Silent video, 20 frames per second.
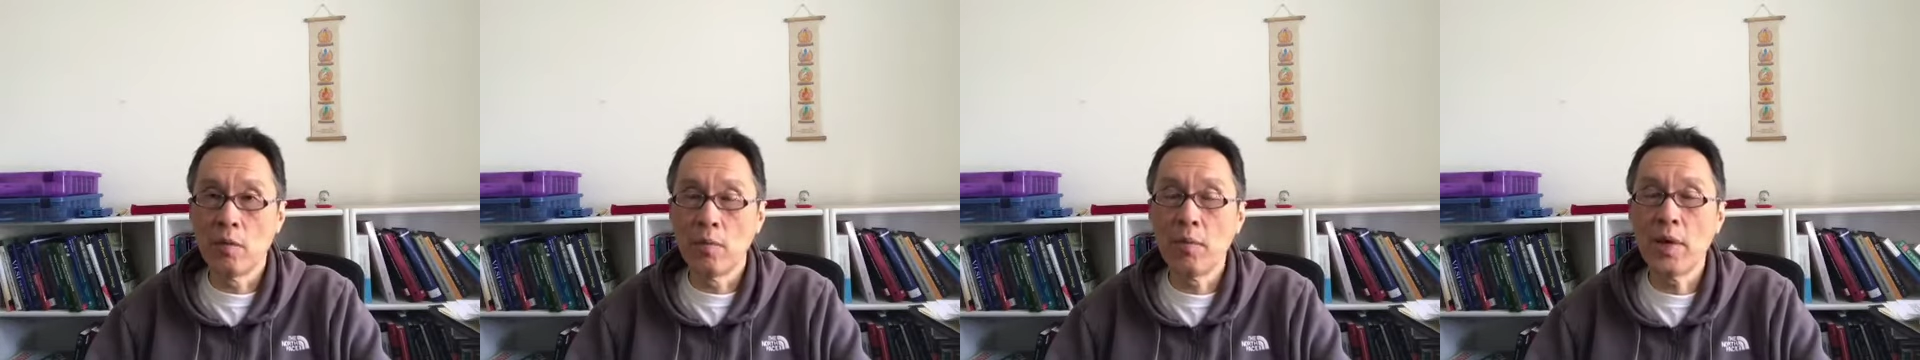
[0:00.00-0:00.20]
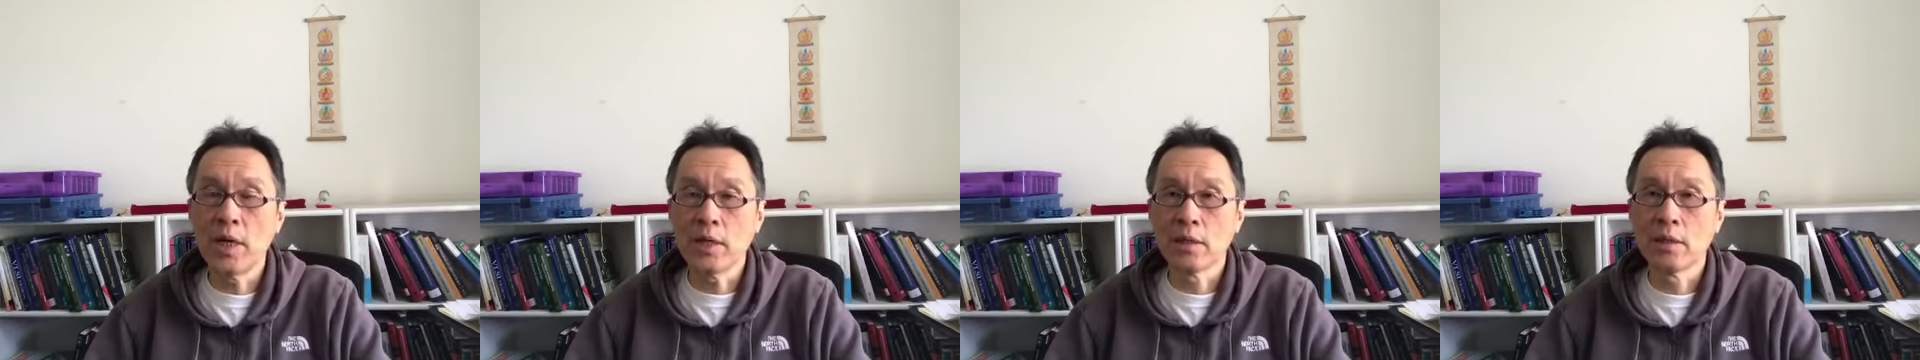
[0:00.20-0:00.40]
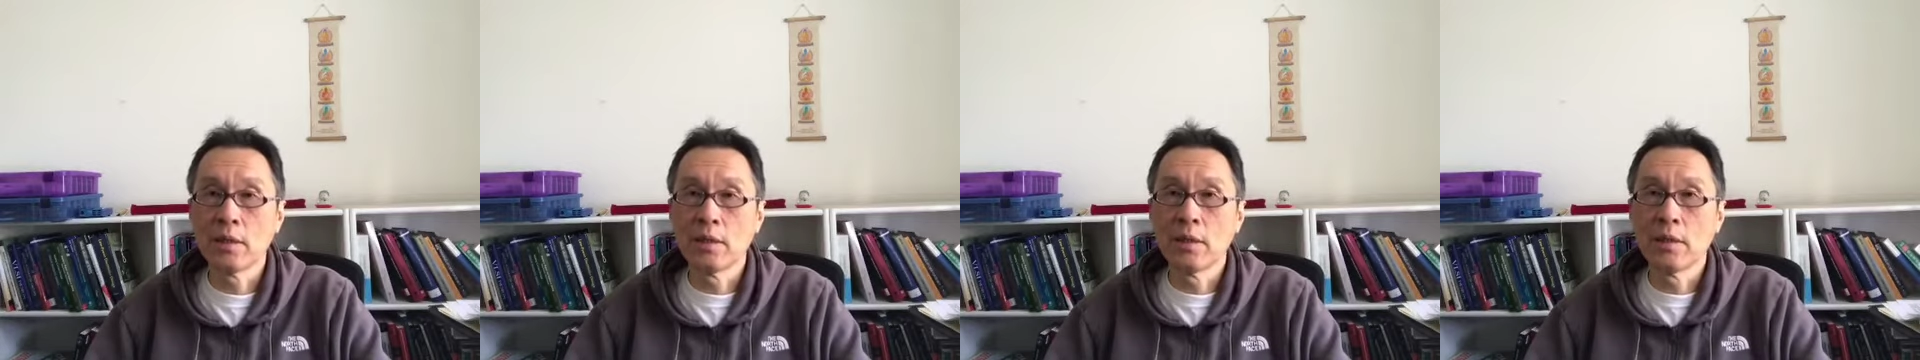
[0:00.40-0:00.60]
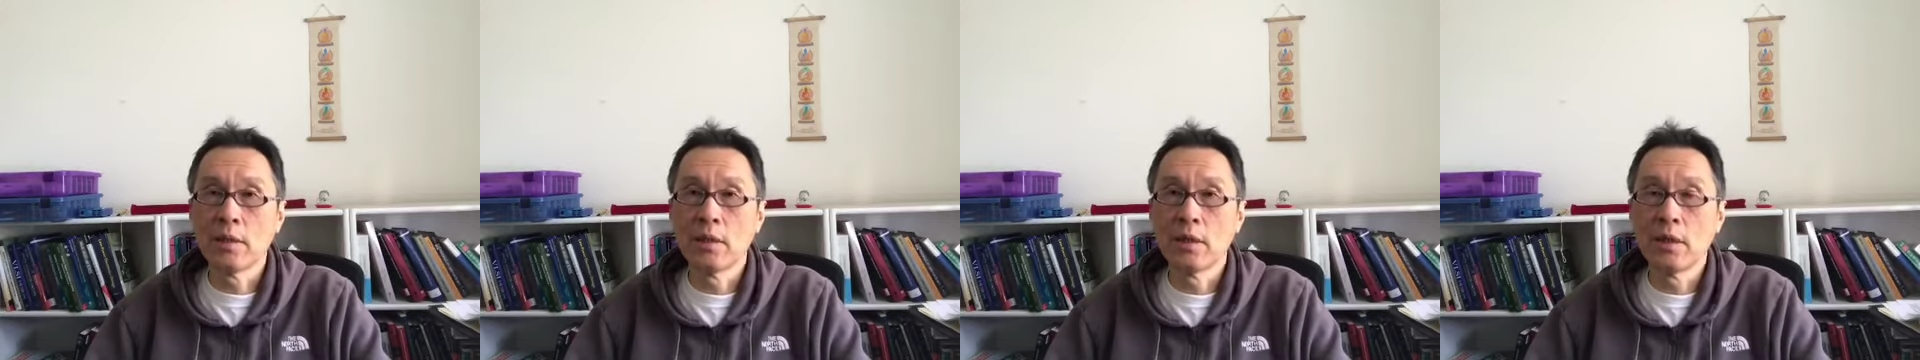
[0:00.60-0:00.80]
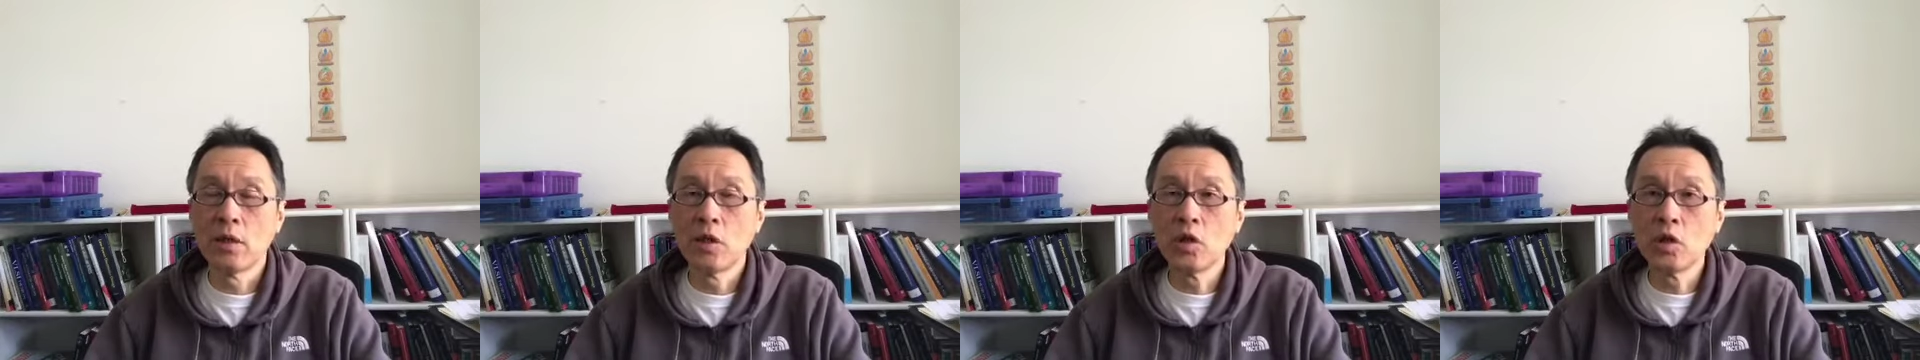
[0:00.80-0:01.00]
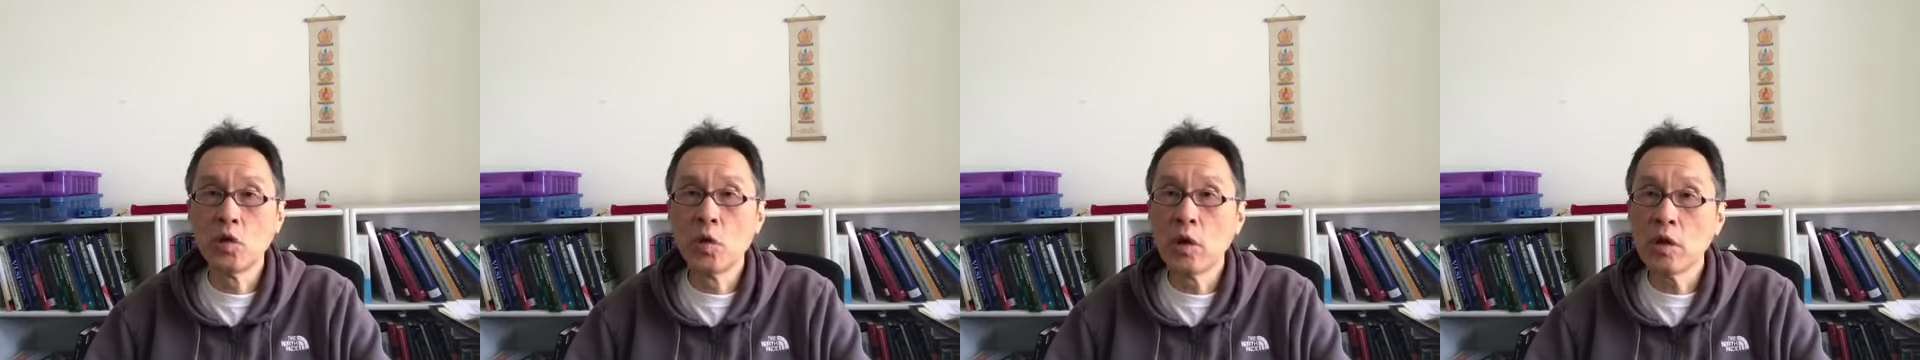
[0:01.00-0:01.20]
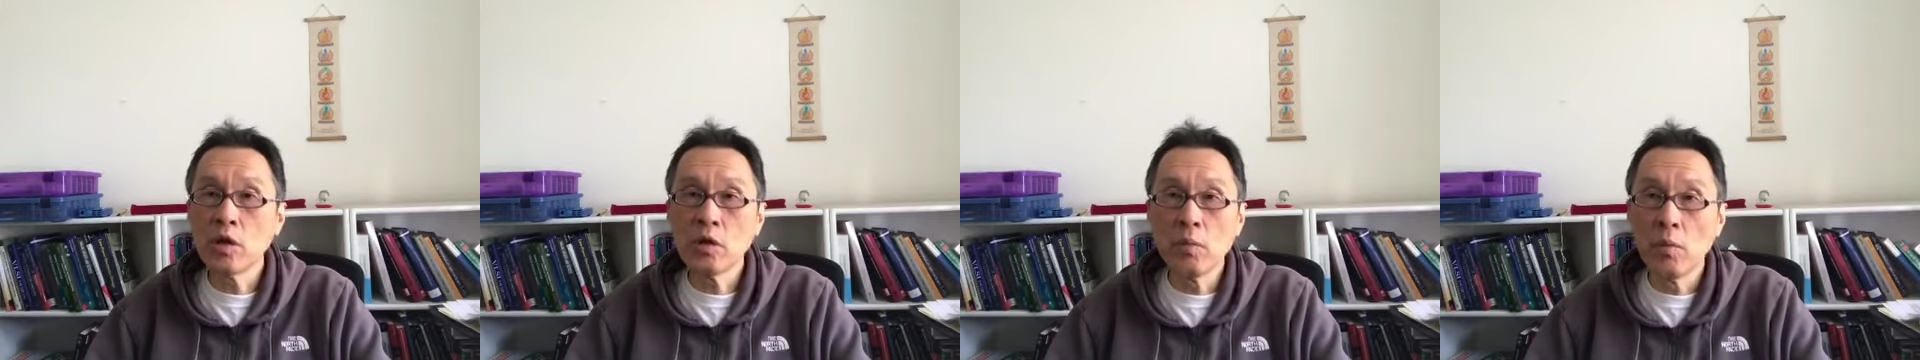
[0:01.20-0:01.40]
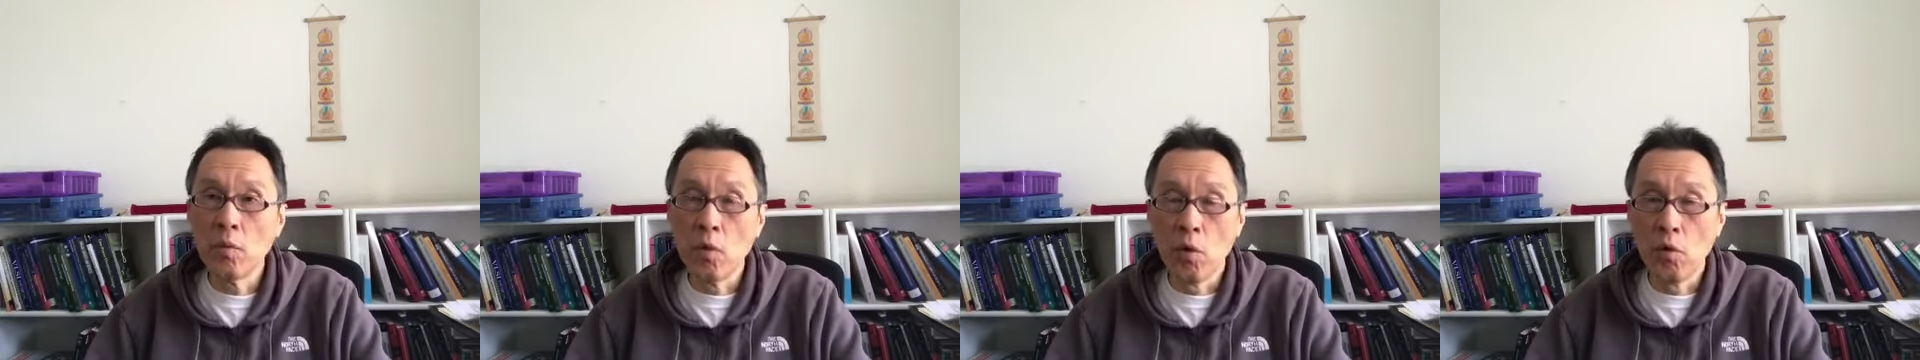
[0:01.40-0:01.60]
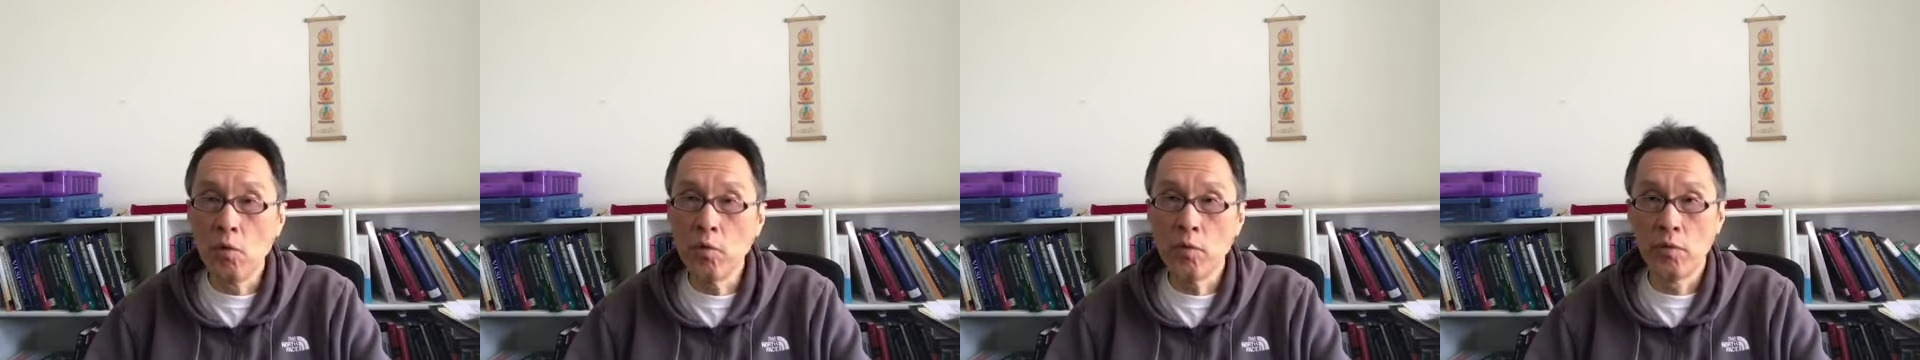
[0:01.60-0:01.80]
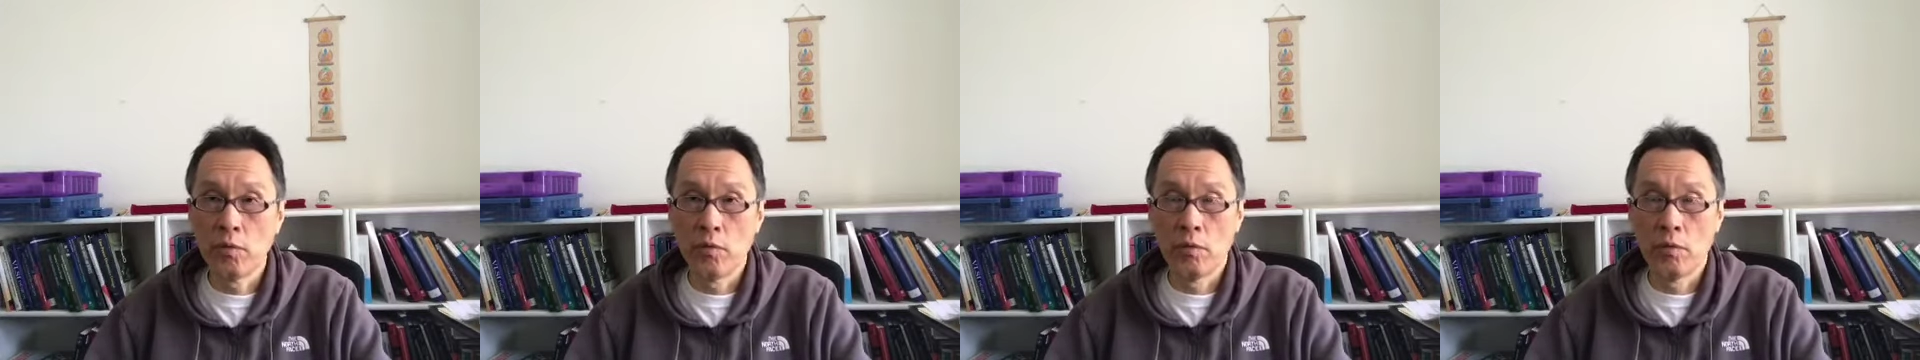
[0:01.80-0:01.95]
mass. You don't want to move.